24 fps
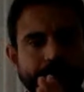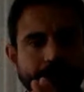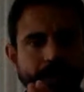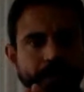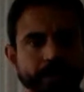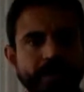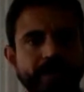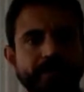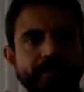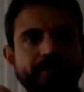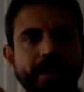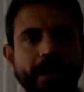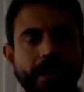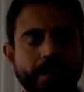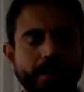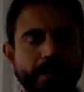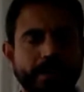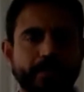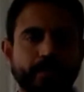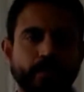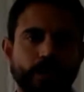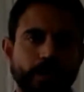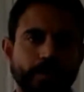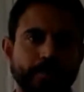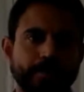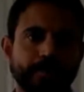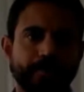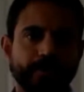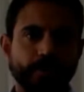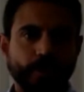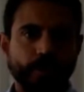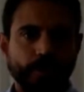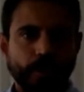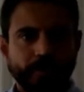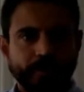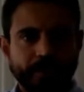using various forms of
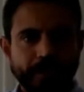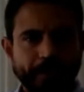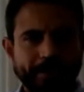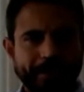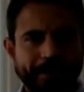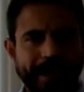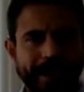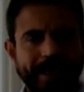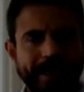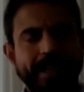neurofeedback,